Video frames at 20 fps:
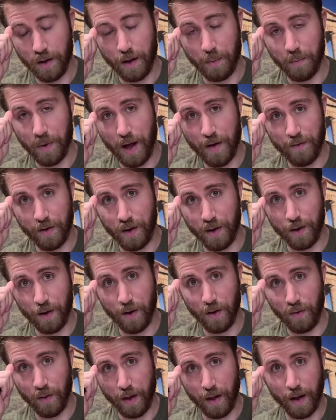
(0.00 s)
in my
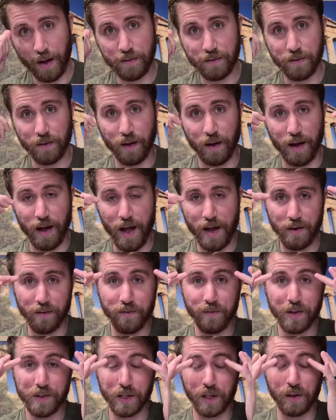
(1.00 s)
video that I had to
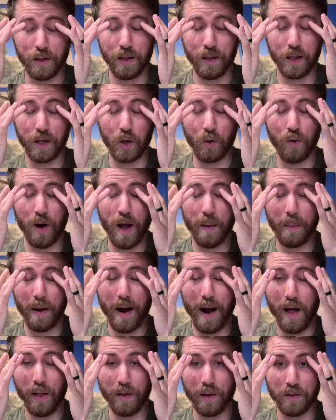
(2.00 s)
physically like grab
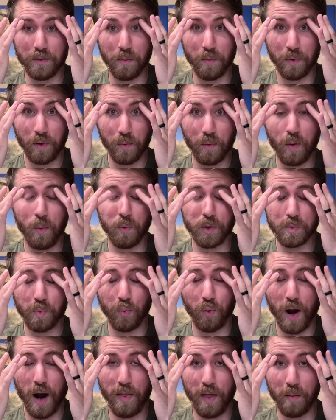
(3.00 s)
my eyelids and almost
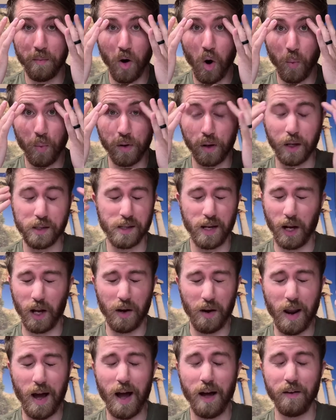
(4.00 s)
pry them open because I could
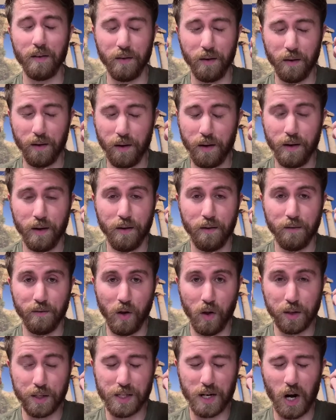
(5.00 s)
not
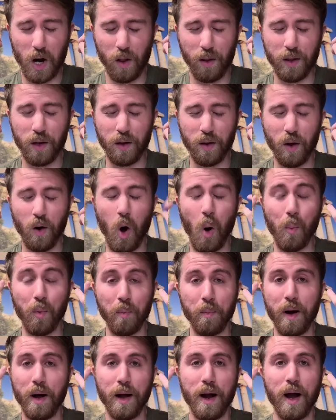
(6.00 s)
voluntarily open
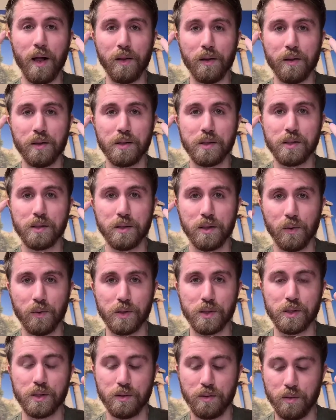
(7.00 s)
my eyelids. It
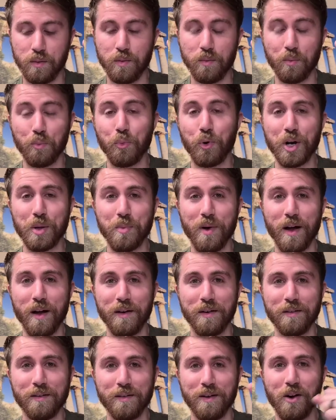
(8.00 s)
was pretty bad.
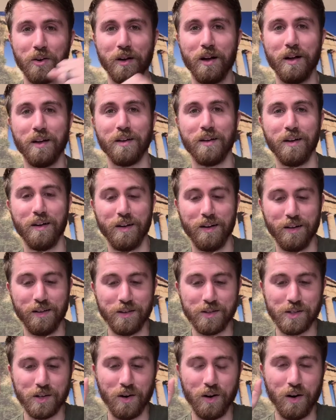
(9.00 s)
Okay,
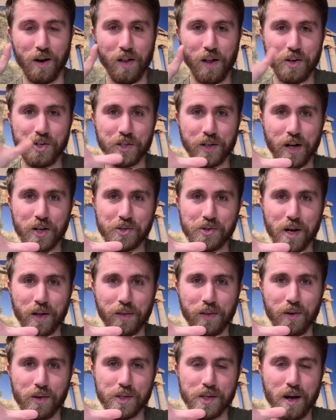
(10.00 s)
so I'll let you guys check
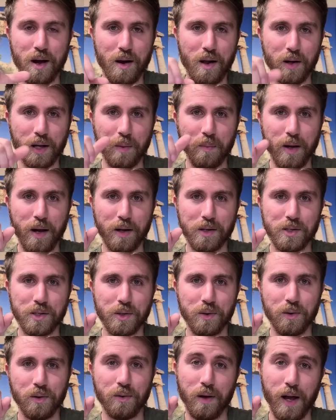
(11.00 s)
those out and I'll get back to
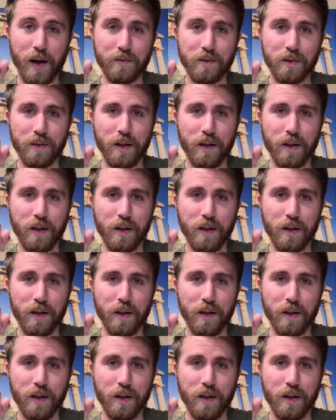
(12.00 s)
you after